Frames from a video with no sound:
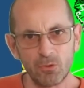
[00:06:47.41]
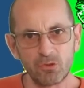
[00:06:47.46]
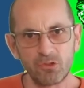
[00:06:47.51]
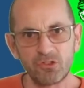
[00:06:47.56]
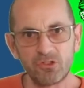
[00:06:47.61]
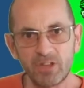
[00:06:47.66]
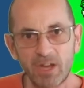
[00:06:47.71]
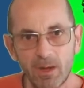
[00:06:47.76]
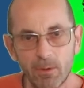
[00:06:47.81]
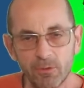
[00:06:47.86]

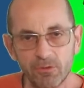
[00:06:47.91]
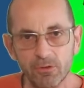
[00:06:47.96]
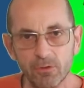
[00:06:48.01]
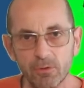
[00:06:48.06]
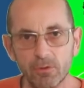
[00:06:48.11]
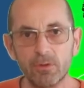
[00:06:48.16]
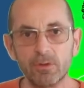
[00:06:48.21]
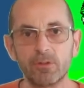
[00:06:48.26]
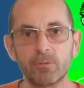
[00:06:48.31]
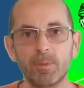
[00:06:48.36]
Showers or
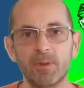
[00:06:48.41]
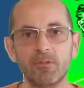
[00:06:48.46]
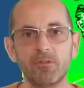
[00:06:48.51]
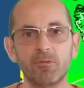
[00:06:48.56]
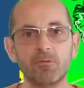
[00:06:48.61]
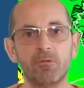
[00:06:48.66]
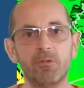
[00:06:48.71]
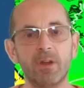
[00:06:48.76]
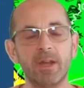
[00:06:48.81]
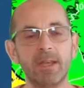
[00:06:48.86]
long spells
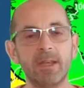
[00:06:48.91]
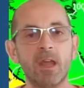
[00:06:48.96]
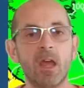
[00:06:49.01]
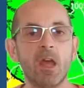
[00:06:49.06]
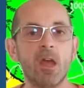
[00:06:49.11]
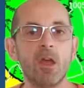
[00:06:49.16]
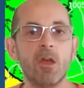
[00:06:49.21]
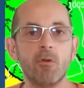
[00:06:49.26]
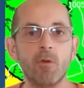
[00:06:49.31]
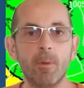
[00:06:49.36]
of rain
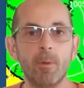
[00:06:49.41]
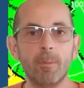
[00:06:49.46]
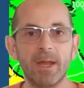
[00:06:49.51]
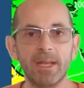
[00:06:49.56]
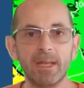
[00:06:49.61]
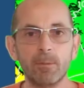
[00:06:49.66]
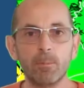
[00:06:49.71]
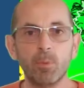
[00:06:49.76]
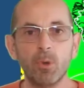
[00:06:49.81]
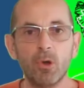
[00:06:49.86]

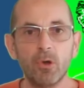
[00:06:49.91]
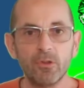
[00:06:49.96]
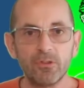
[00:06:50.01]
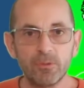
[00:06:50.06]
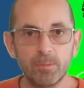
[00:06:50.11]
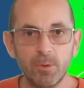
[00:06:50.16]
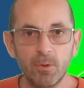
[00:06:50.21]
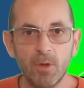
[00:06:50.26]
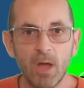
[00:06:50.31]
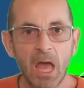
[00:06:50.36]
remaining
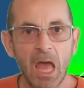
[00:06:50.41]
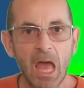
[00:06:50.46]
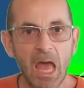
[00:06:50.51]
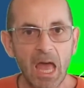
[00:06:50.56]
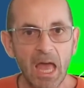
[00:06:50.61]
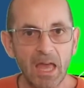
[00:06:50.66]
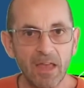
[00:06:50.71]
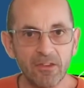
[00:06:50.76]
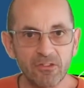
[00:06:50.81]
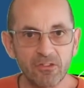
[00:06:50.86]
possible,
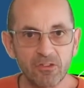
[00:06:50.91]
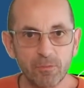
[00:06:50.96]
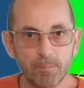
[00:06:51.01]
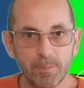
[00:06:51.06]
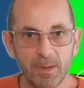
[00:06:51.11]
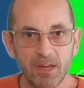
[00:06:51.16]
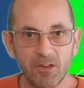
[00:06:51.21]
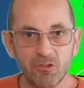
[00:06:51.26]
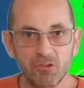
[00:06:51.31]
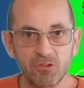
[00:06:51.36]

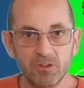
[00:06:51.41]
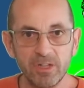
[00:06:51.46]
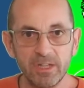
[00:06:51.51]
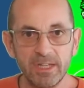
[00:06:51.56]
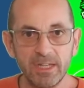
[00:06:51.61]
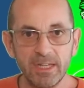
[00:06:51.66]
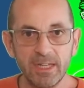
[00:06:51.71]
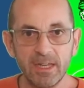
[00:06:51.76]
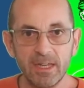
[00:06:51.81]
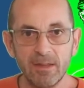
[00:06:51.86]

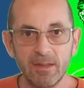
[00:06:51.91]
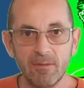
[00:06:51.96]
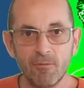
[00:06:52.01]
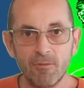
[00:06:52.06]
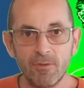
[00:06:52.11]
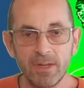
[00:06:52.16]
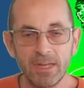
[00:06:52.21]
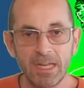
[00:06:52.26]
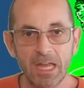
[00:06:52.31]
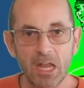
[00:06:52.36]
especially in
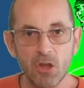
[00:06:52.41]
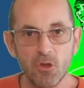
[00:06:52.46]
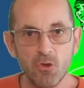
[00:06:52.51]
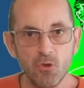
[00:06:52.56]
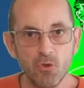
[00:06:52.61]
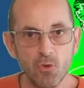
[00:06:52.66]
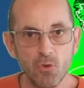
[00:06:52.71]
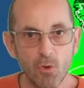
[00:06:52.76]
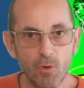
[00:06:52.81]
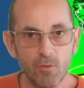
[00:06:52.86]
the
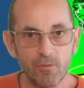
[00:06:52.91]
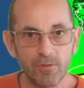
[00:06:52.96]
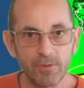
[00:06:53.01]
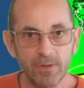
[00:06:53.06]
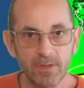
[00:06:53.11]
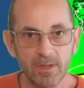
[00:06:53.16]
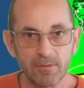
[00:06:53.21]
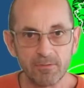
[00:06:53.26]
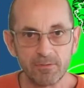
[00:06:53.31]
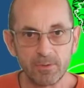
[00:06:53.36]
northern
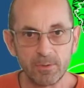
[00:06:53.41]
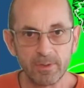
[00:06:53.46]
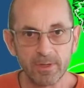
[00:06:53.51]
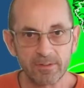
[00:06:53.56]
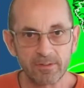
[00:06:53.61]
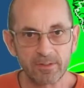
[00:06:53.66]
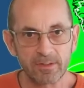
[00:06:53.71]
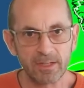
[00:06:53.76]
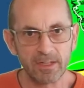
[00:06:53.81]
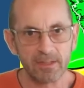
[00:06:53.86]
half of the
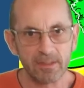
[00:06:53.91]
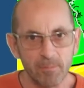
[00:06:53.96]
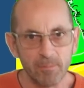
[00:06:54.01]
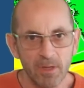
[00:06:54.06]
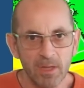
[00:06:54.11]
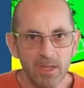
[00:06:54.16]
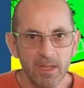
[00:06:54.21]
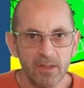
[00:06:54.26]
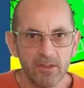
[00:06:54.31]
United Kingdom.